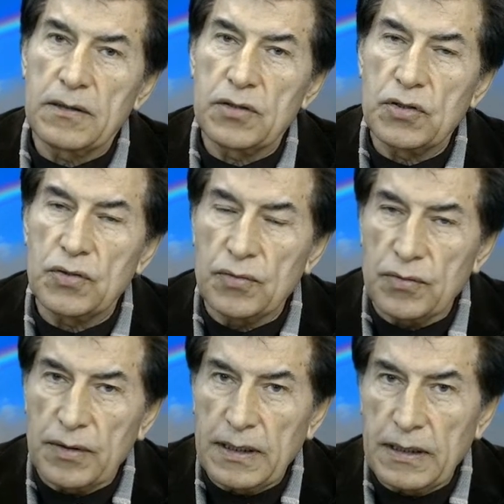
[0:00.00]

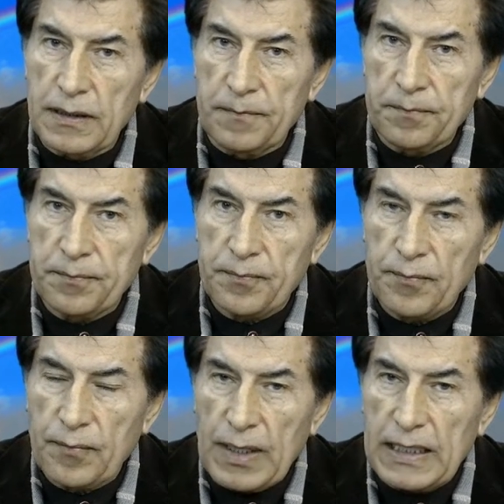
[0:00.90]
to um,
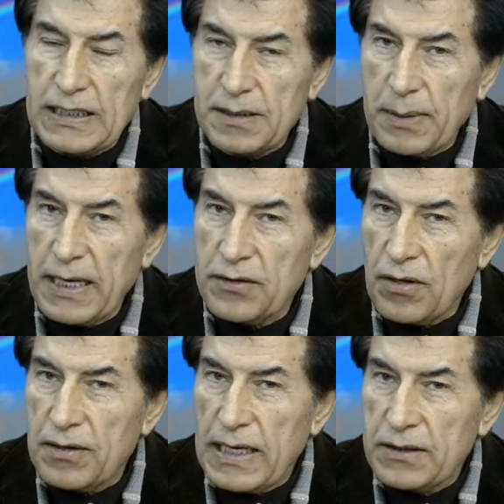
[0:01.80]
expand
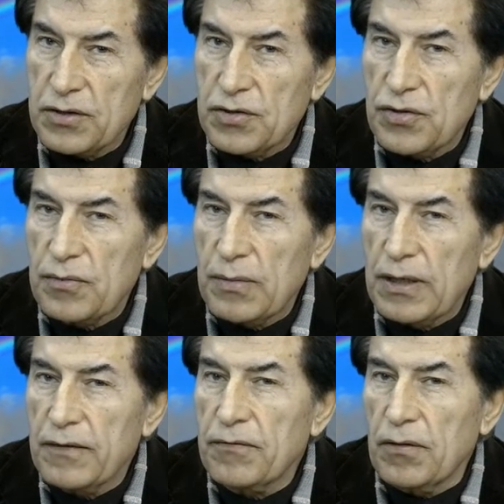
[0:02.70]
on that term
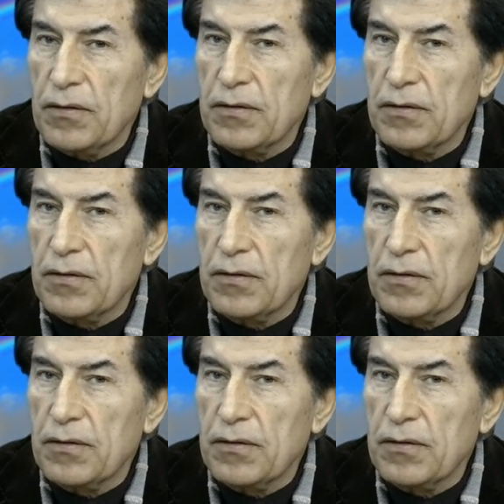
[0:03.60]
level,